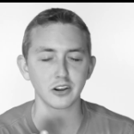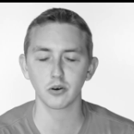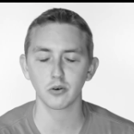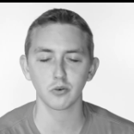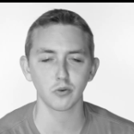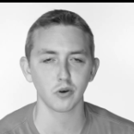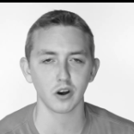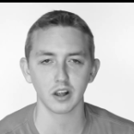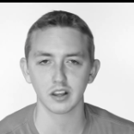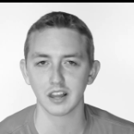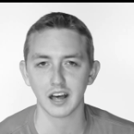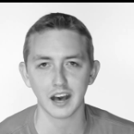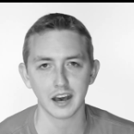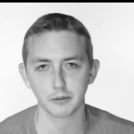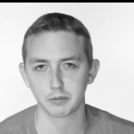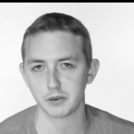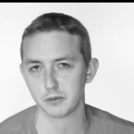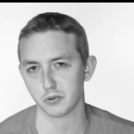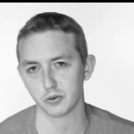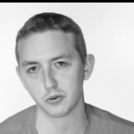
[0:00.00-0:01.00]
know a
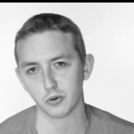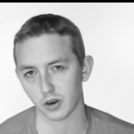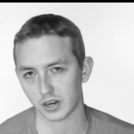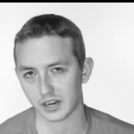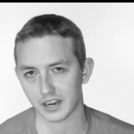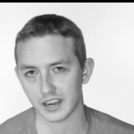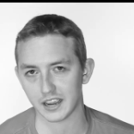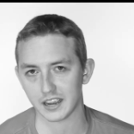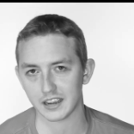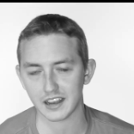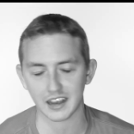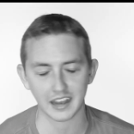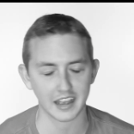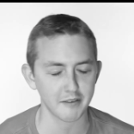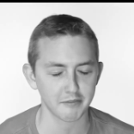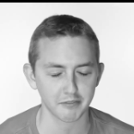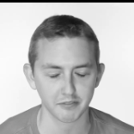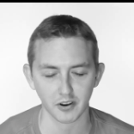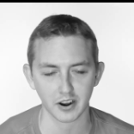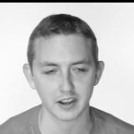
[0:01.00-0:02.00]
lot of people who are gay. I
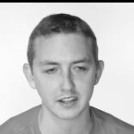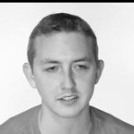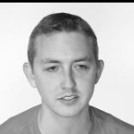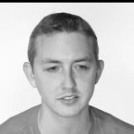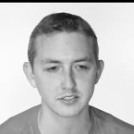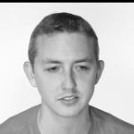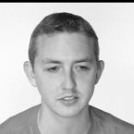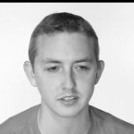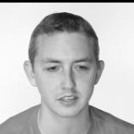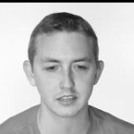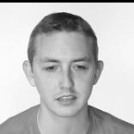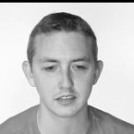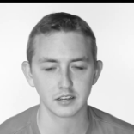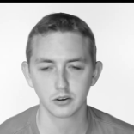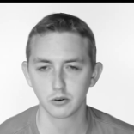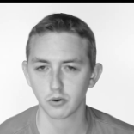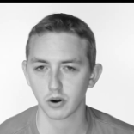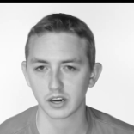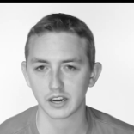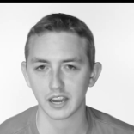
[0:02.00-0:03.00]
have friends
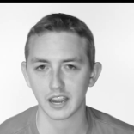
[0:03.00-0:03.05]
who are